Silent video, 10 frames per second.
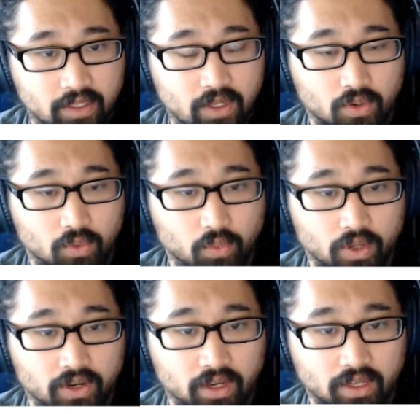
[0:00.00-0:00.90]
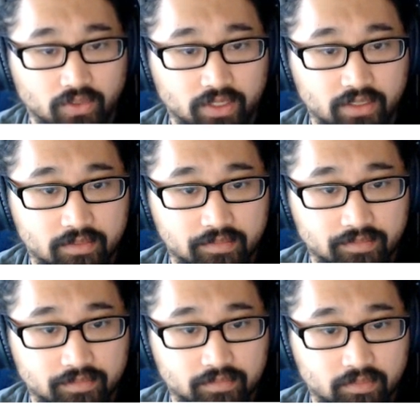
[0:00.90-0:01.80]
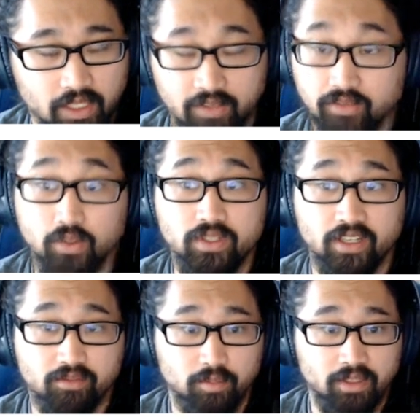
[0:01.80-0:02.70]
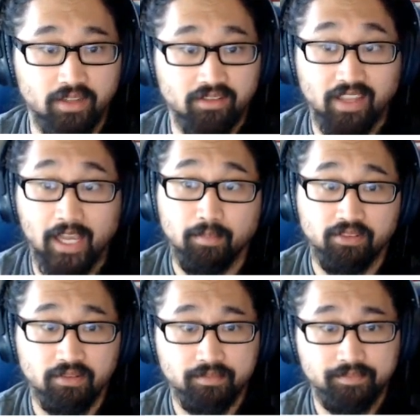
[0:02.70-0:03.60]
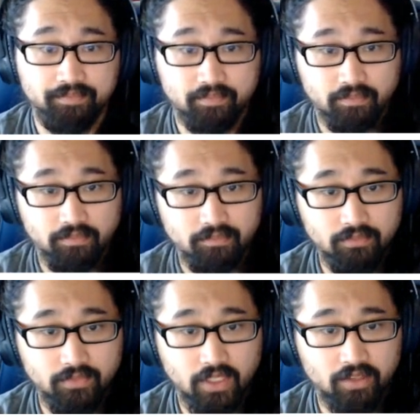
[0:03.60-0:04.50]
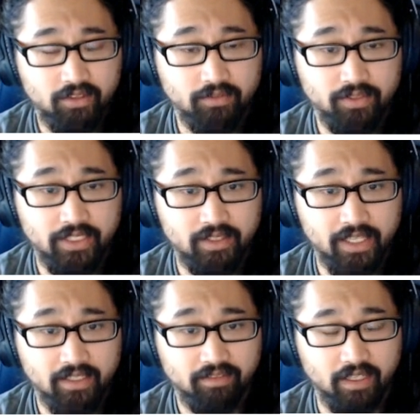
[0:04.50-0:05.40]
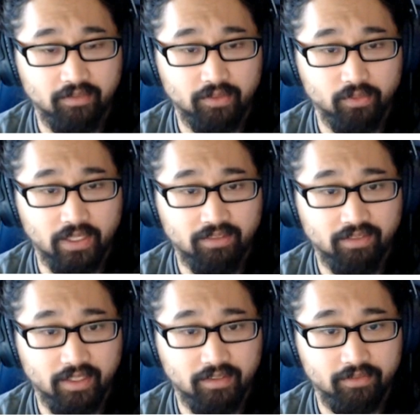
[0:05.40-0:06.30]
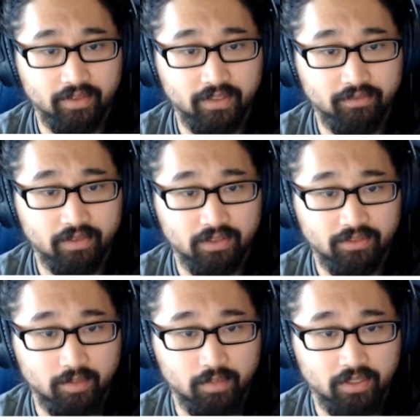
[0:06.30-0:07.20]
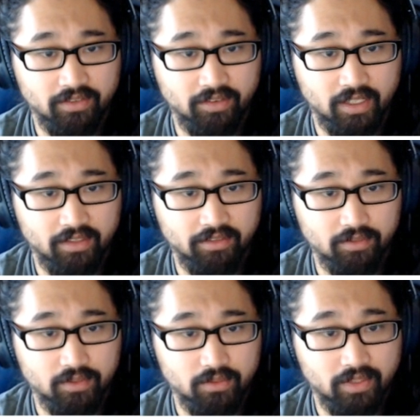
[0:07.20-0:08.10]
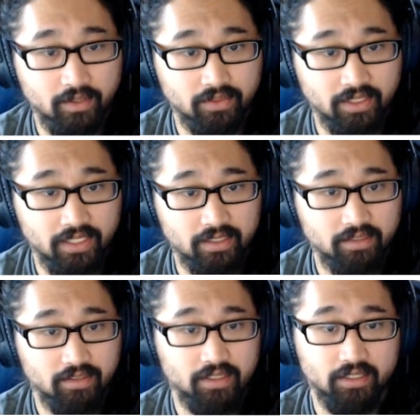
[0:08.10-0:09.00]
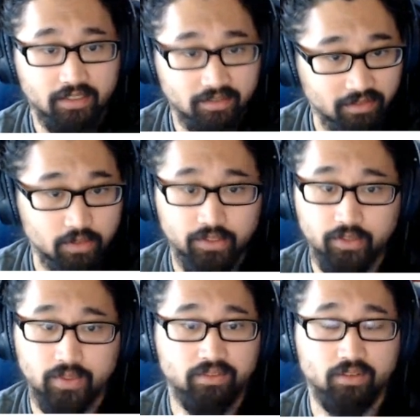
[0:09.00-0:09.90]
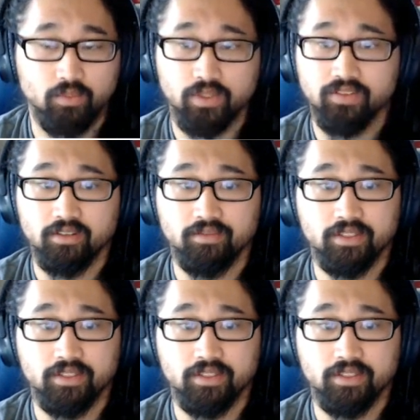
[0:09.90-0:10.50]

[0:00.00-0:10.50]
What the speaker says: 100 has no decimal place, it's absent. I'll start from the Atlantic side, from the right side, find the first number that's not 0, count it, and it's the only one, so 1 sig fig.